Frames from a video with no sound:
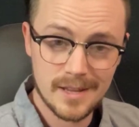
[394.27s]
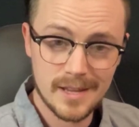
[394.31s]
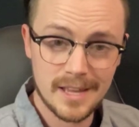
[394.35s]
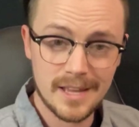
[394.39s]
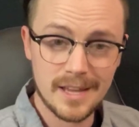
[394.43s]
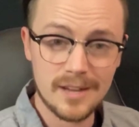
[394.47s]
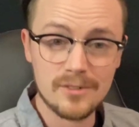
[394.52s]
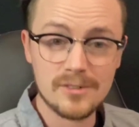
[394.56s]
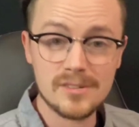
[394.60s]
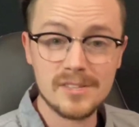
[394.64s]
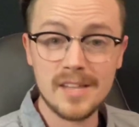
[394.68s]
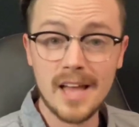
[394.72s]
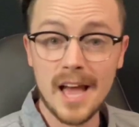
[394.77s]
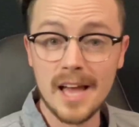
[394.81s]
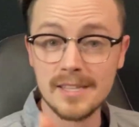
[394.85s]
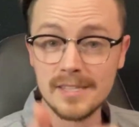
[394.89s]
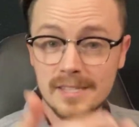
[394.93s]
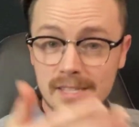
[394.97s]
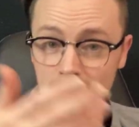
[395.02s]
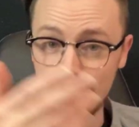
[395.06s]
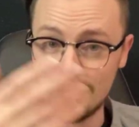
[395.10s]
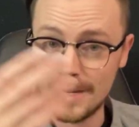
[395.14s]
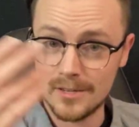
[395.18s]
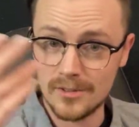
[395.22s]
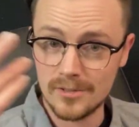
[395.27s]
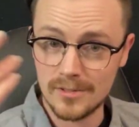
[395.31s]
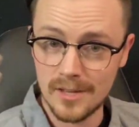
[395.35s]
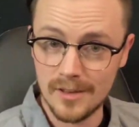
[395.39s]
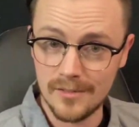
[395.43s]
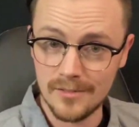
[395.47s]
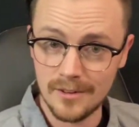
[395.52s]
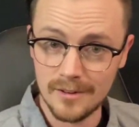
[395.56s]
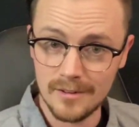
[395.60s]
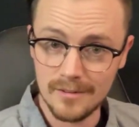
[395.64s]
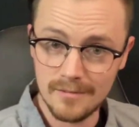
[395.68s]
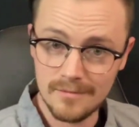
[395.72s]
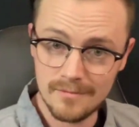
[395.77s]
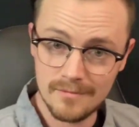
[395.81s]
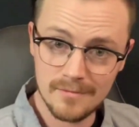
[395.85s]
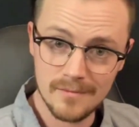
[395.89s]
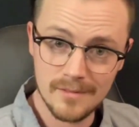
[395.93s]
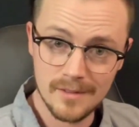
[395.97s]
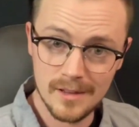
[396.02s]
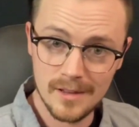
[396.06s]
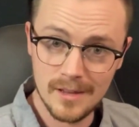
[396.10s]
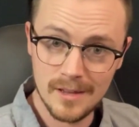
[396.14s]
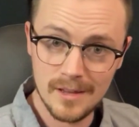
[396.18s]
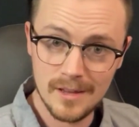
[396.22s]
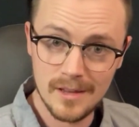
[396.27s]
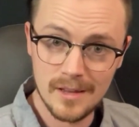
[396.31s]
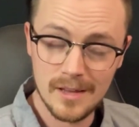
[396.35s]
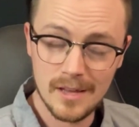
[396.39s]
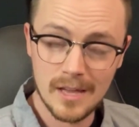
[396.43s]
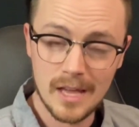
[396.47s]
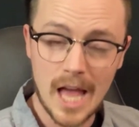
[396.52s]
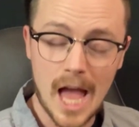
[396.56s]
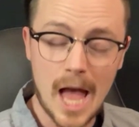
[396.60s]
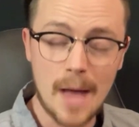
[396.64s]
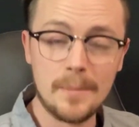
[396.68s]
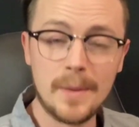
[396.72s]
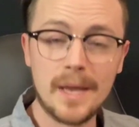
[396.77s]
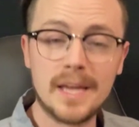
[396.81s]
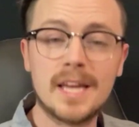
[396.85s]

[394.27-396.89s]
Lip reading: Here's not C major 7. I'm